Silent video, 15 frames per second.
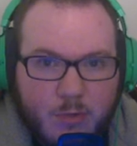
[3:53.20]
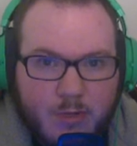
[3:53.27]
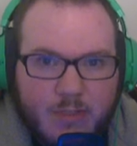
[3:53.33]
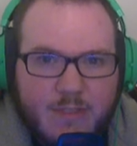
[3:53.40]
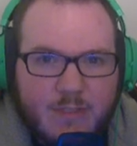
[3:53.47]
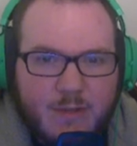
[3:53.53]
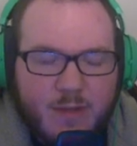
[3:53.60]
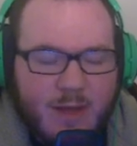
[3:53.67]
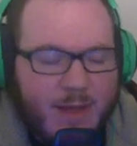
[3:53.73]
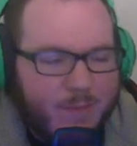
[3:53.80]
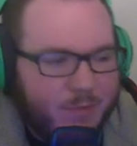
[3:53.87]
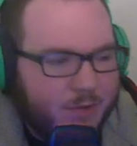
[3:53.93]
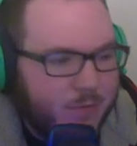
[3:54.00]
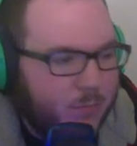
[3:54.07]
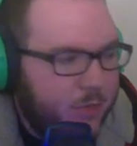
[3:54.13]
this is all
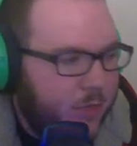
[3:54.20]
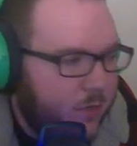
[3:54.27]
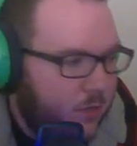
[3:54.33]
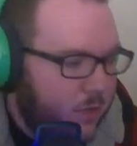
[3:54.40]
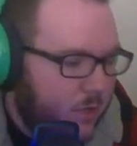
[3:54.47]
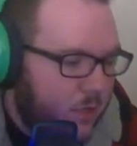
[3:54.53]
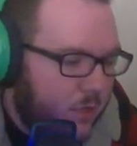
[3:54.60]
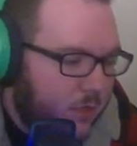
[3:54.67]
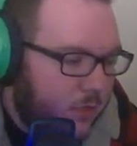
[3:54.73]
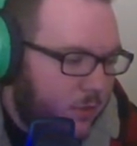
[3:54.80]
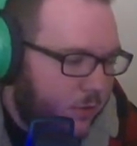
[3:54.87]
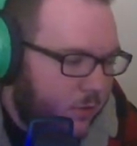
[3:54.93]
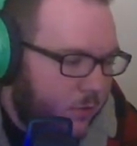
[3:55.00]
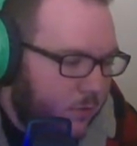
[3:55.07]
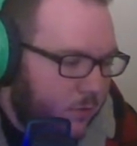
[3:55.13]
happening. But, you
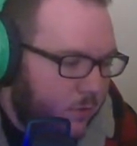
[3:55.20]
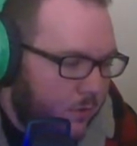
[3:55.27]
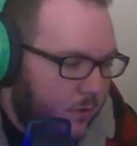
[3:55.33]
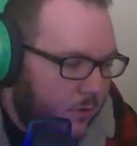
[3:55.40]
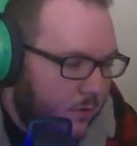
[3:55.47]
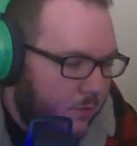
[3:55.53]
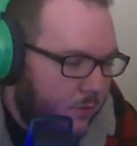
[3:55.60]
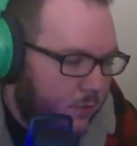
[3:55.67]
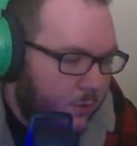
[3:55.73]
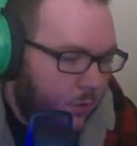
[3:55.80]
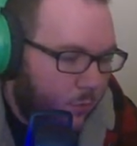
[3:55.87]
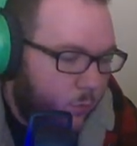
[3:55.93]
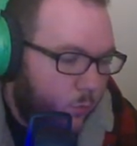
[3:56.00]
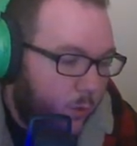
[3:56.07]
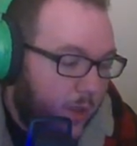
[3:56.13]
know, if you
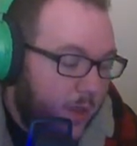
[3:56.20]
go way